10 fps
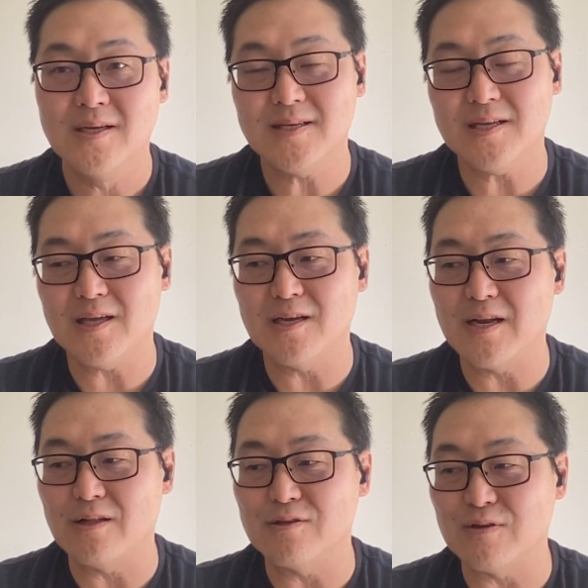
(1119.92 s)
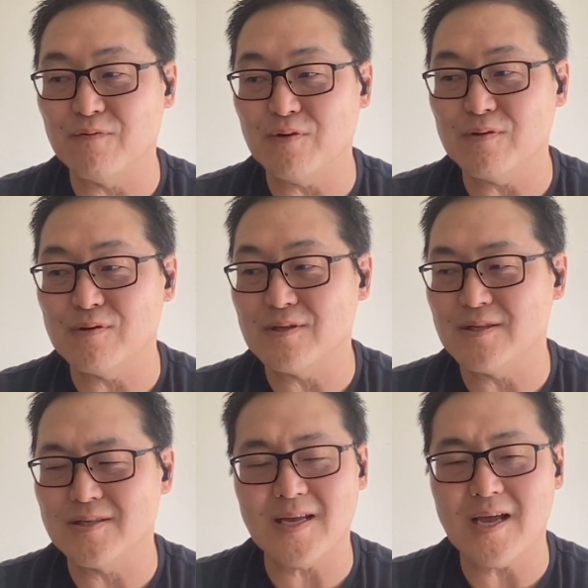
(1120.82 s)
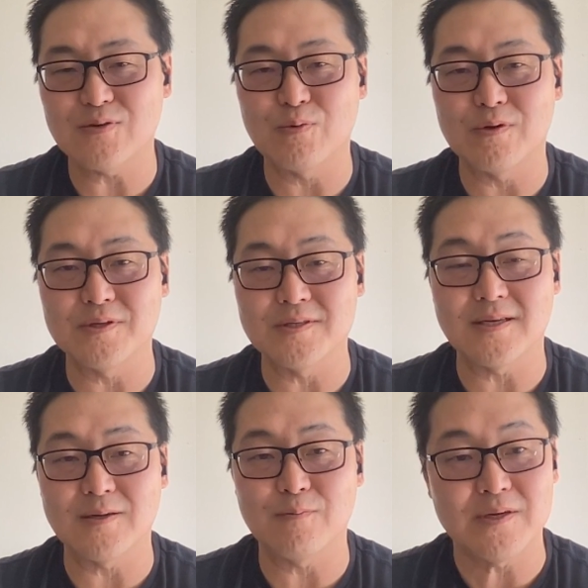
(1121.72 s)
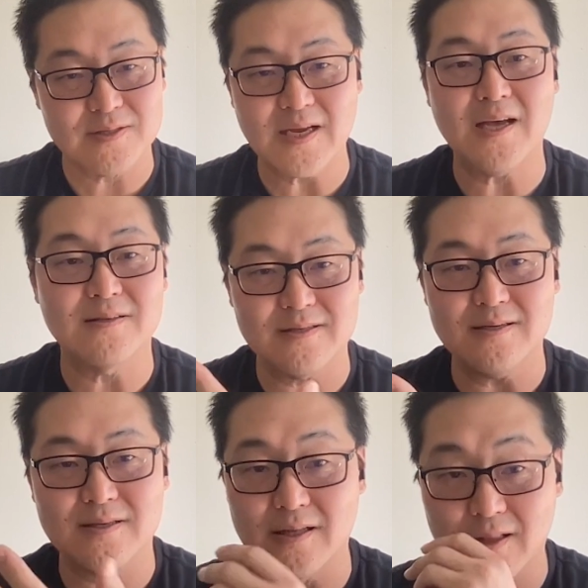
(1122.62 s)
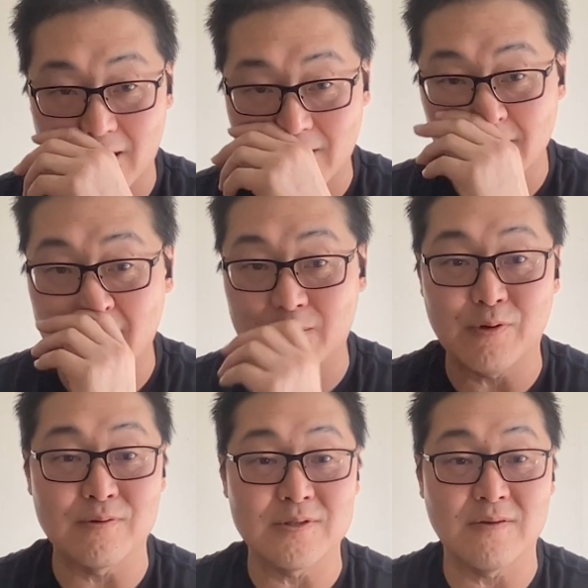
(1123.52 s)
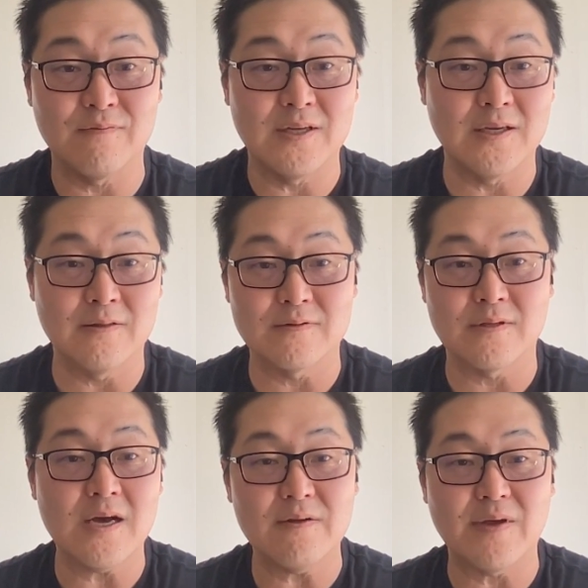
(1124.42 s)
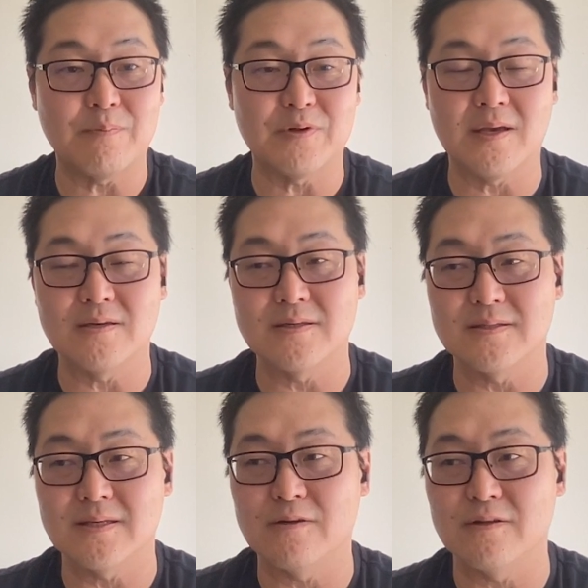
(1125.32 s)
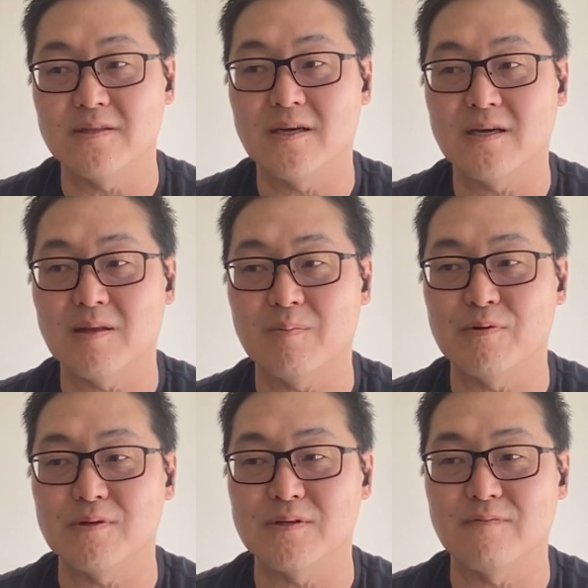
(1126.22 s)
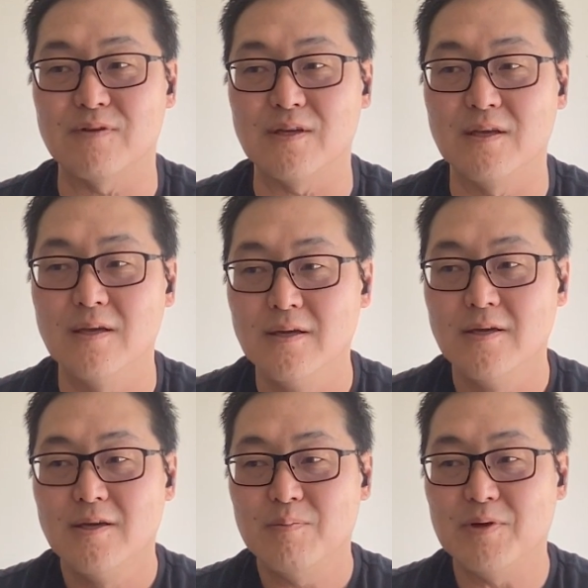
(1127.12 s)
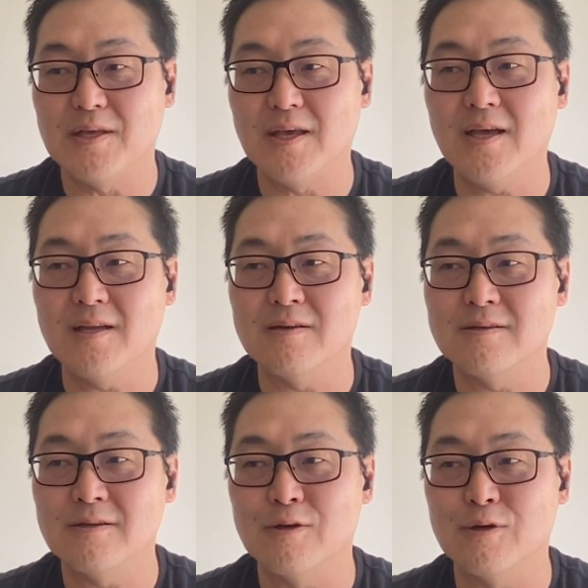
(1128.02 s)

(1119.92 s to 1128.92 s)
take that analogy further to the SaaS world, it's like, well, SaaS does unlock a lot of productivity, and there's a lot of applications that will unlock that productivity. But again,